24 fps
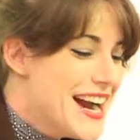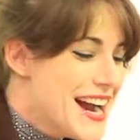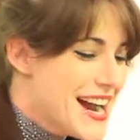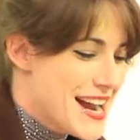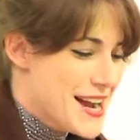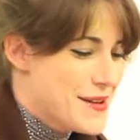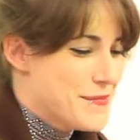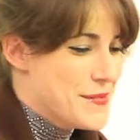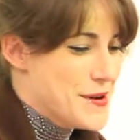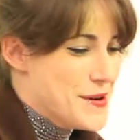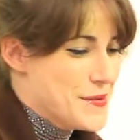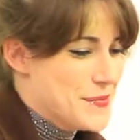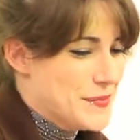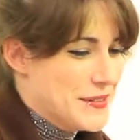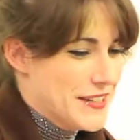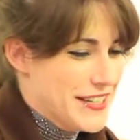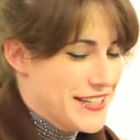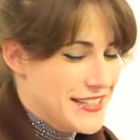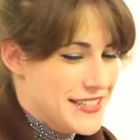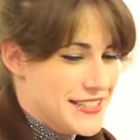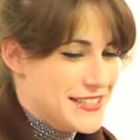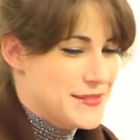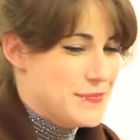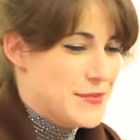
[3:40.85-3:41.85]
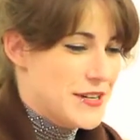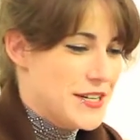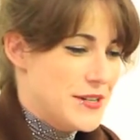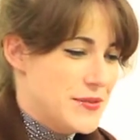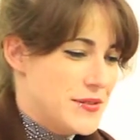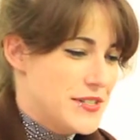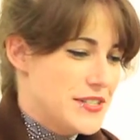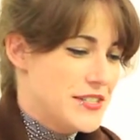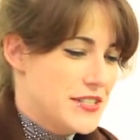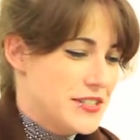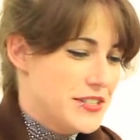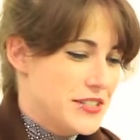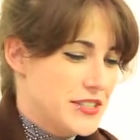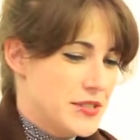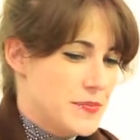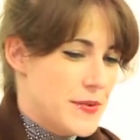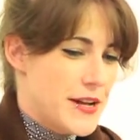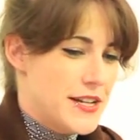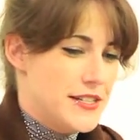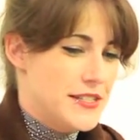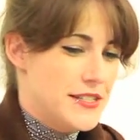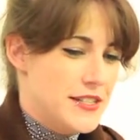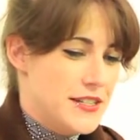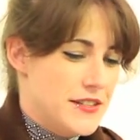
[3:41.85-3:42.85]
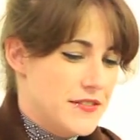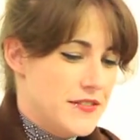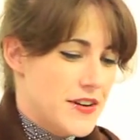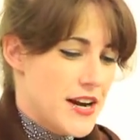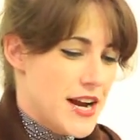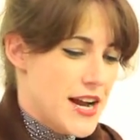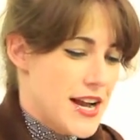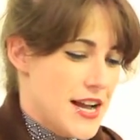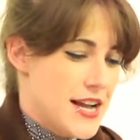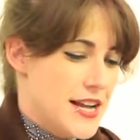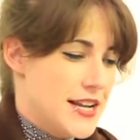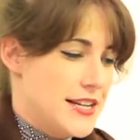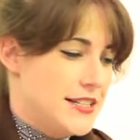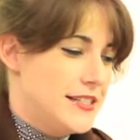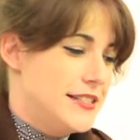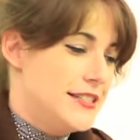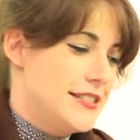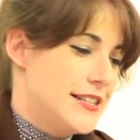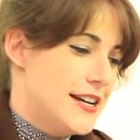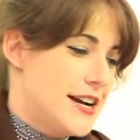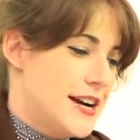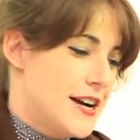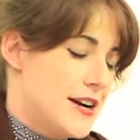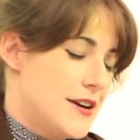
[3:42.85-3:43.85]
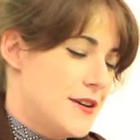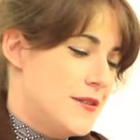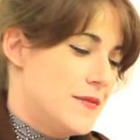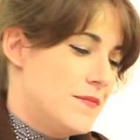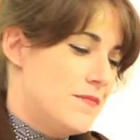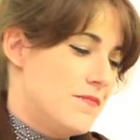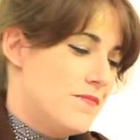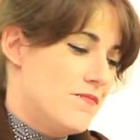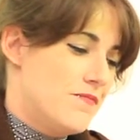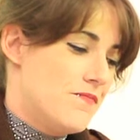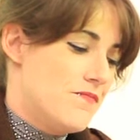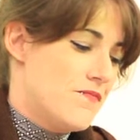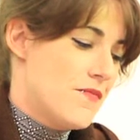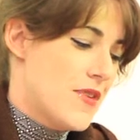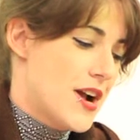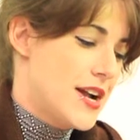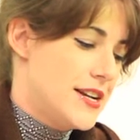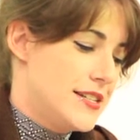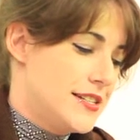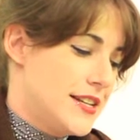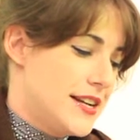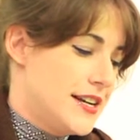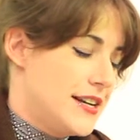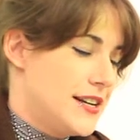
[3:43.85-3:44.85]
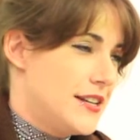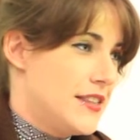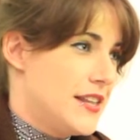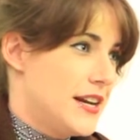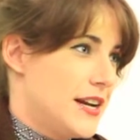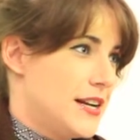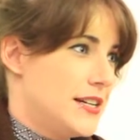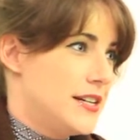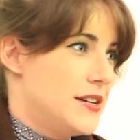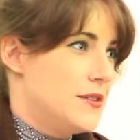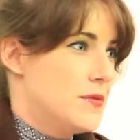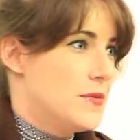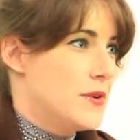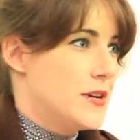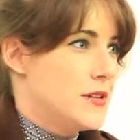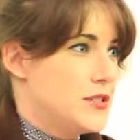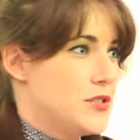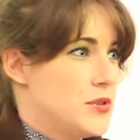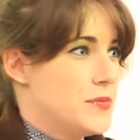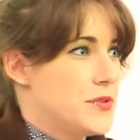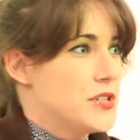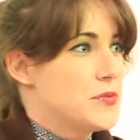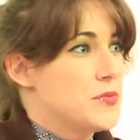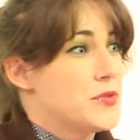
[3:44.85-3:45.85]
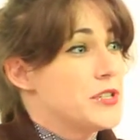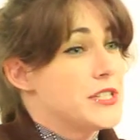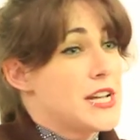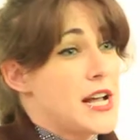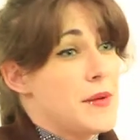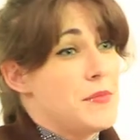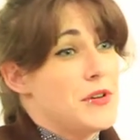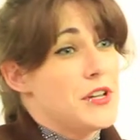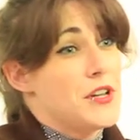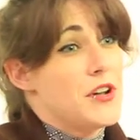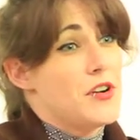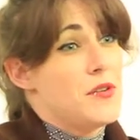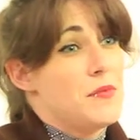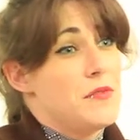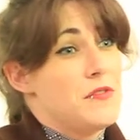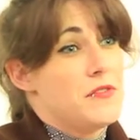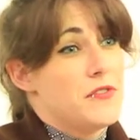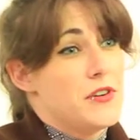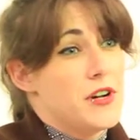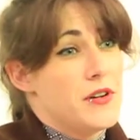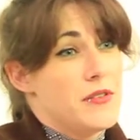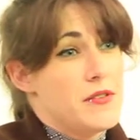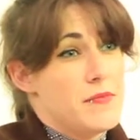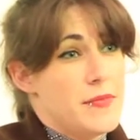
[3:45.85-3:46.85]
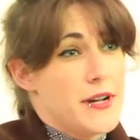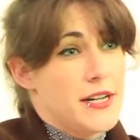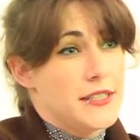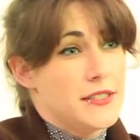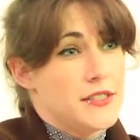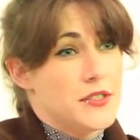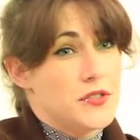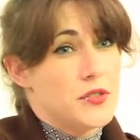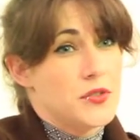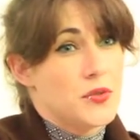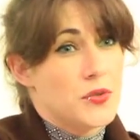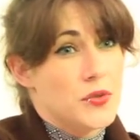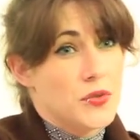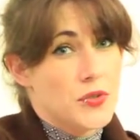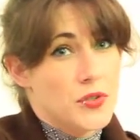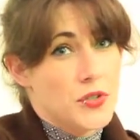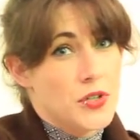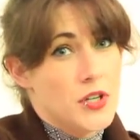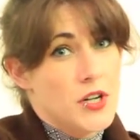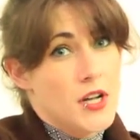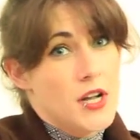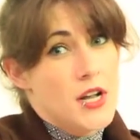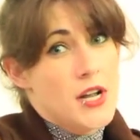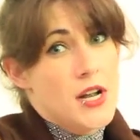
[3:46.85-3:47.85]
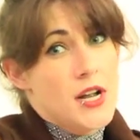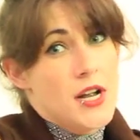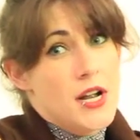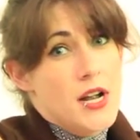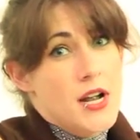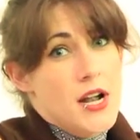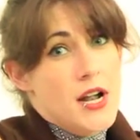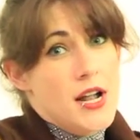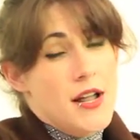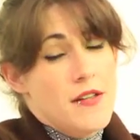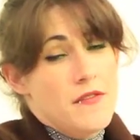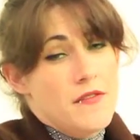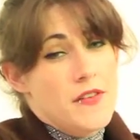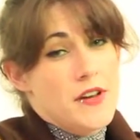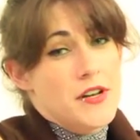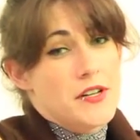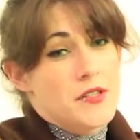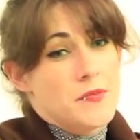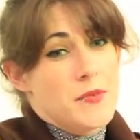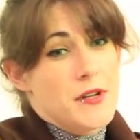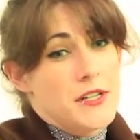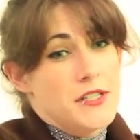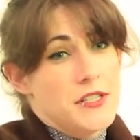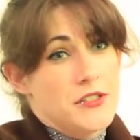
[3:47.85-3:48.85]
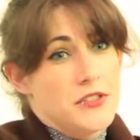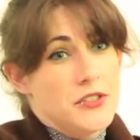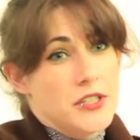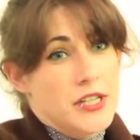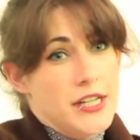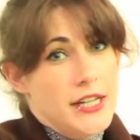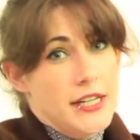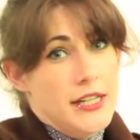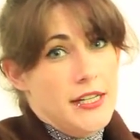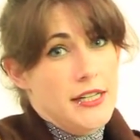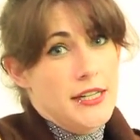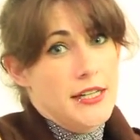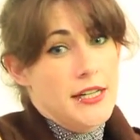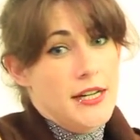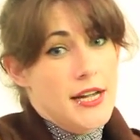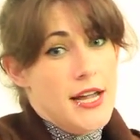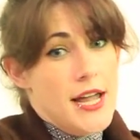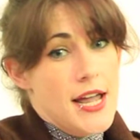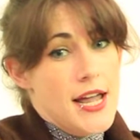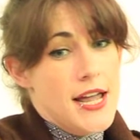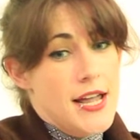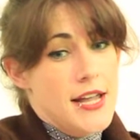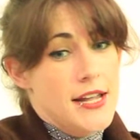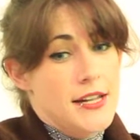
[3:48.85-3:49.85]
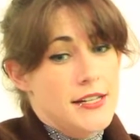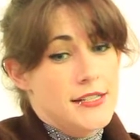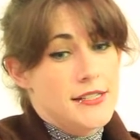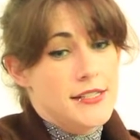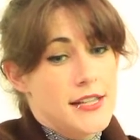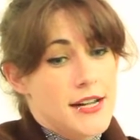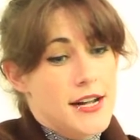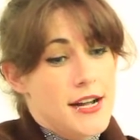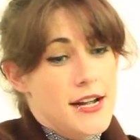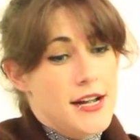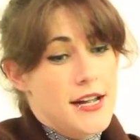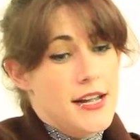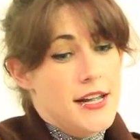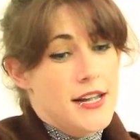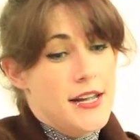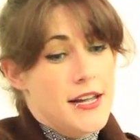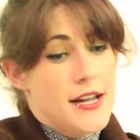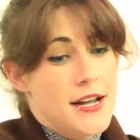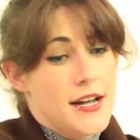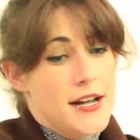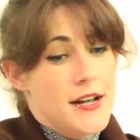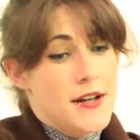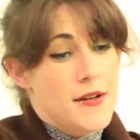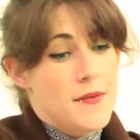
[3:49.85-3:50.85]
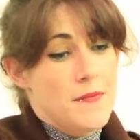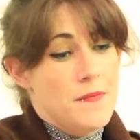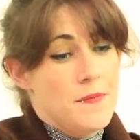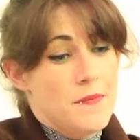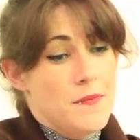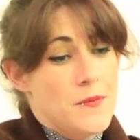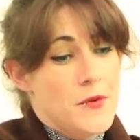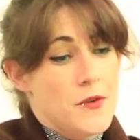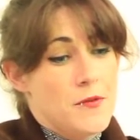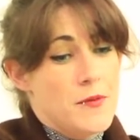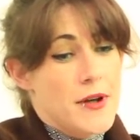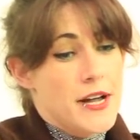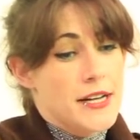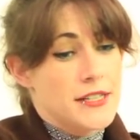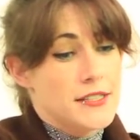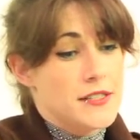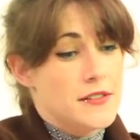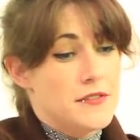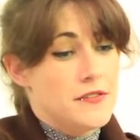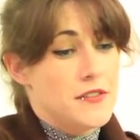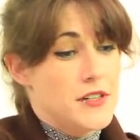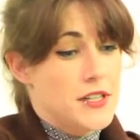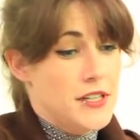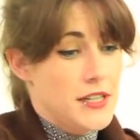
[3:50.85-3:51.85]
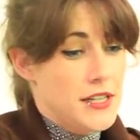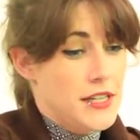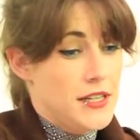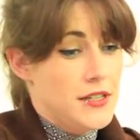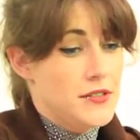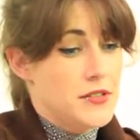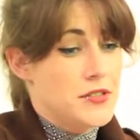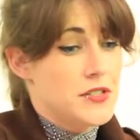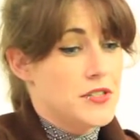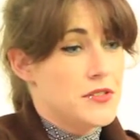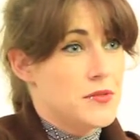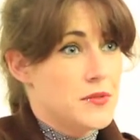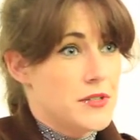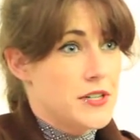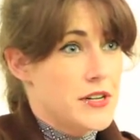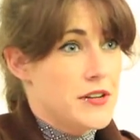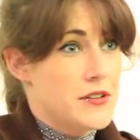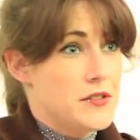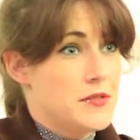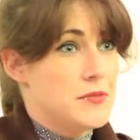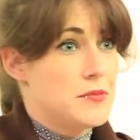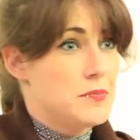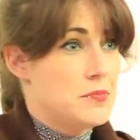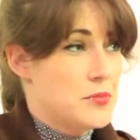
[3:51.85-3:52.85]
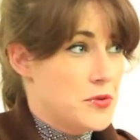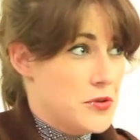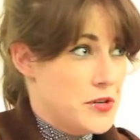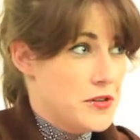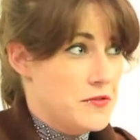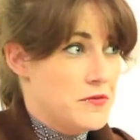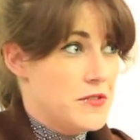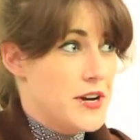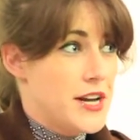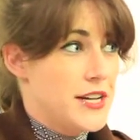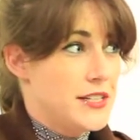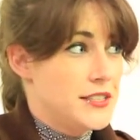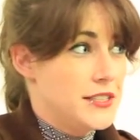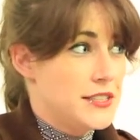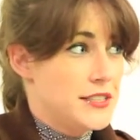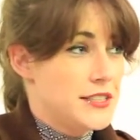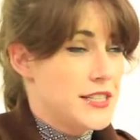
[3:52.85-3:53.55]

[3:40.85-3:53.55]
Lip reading: I had my own place, but it was still expensive, and I decided that I didn't want too much more time to go before I went back to school and finished my degree. And I moved back to Philly, which is where I was born and raised.